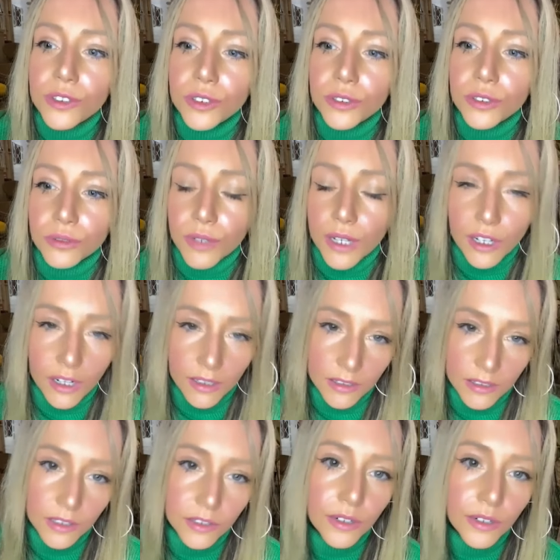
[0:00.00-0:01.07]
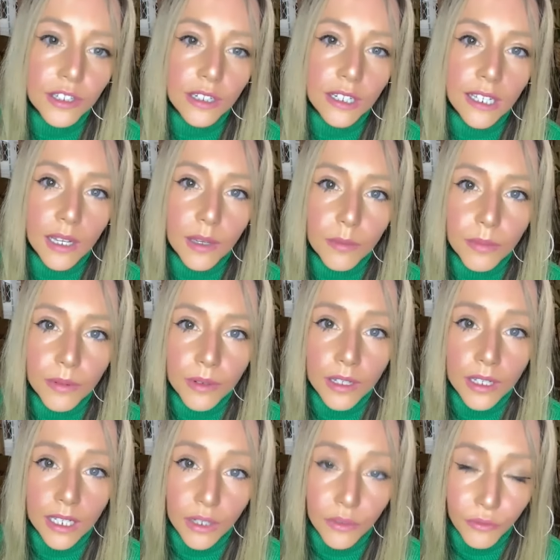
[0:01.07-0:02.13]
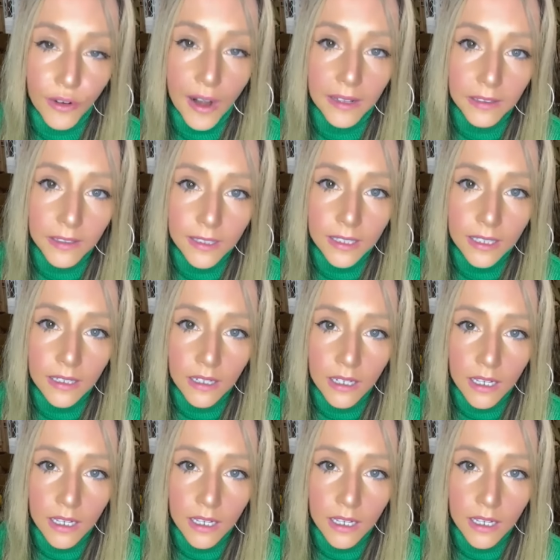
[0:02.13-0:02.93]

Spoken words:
to a concentration camp in France.